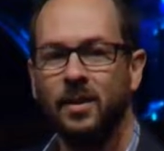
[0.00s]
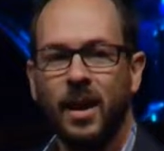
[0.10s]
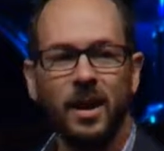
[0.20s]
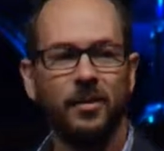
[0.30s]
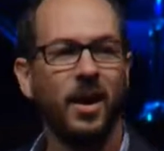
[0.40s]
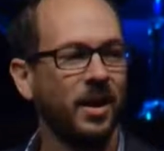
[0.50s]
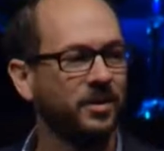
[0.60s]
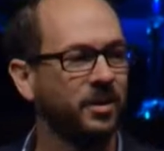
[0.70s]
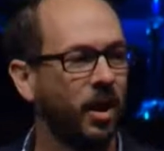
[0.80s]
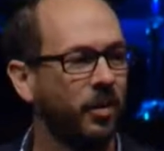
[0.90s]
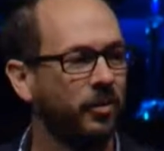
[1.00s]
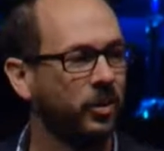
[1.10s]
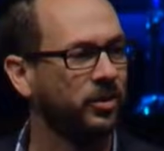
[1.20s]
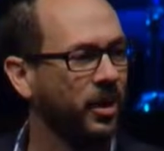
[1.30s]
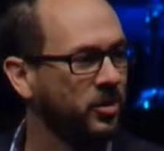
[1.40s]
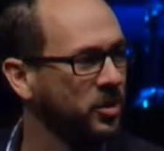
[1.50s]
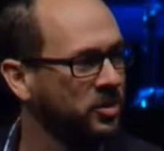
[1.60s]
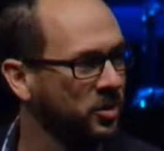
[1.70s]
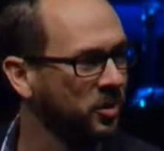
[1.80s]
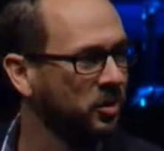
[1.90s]
none of us are first century
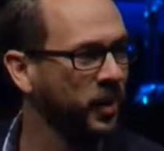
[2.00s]
Jews.